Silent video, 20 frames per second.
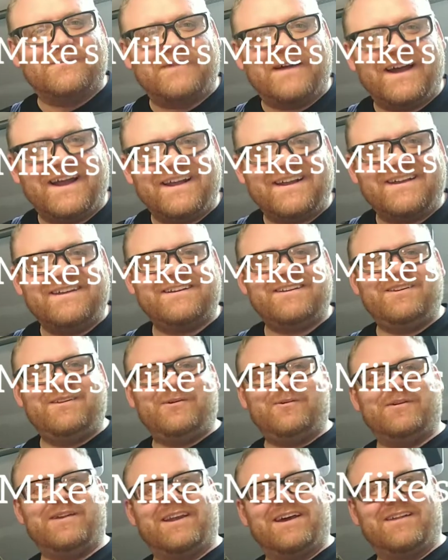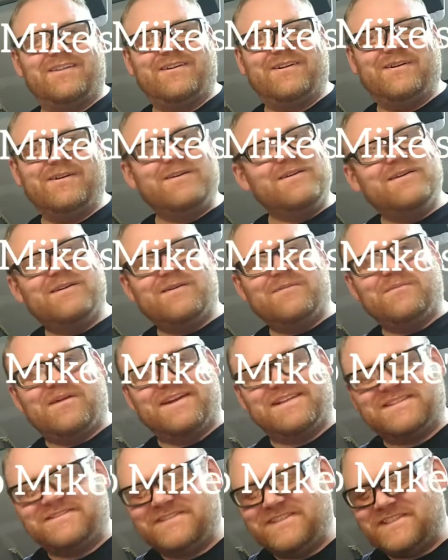back to another
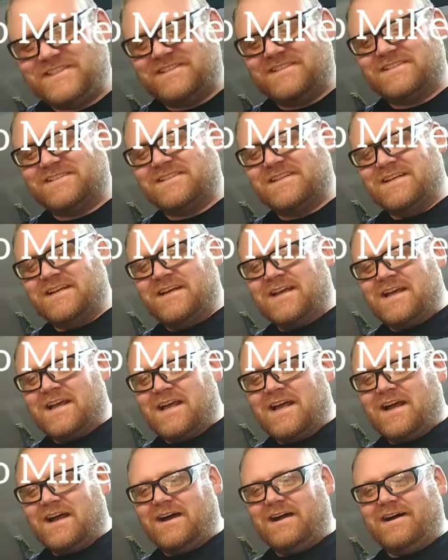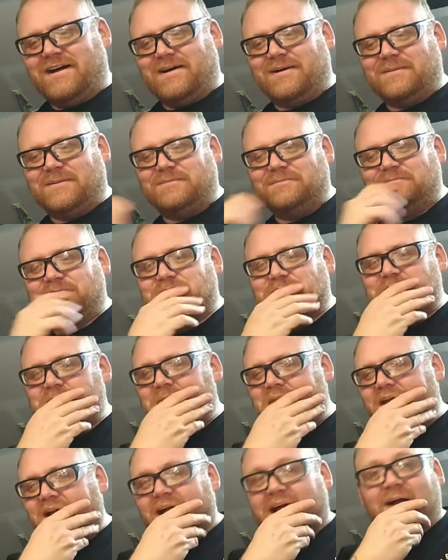Mike's Visions. Um,
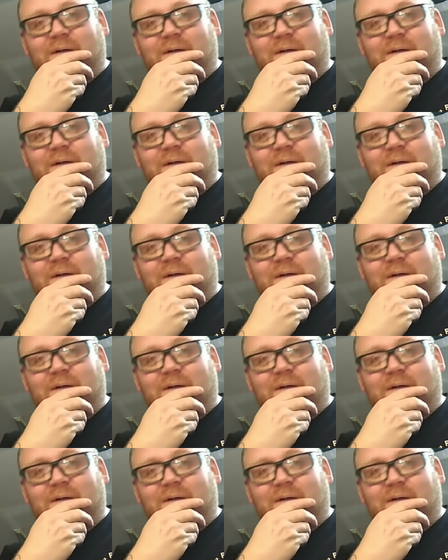I